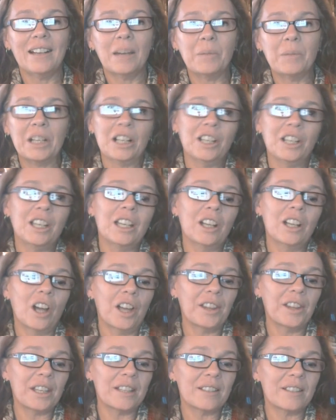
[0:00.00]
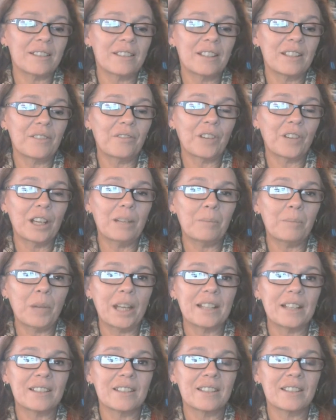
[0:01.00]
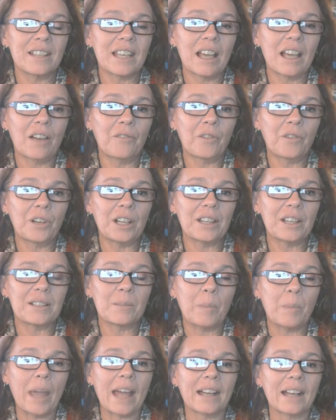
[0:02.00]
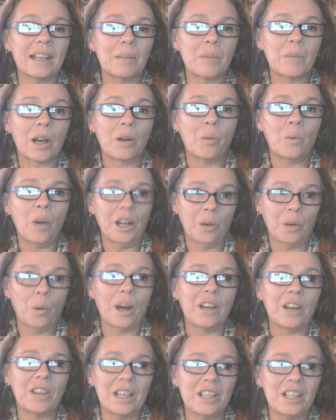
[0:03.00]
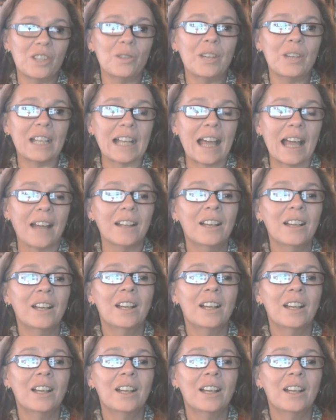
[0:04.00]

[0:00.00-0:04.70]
I mean, look at all these different places in California that's banning marijuana. Why are they doing that?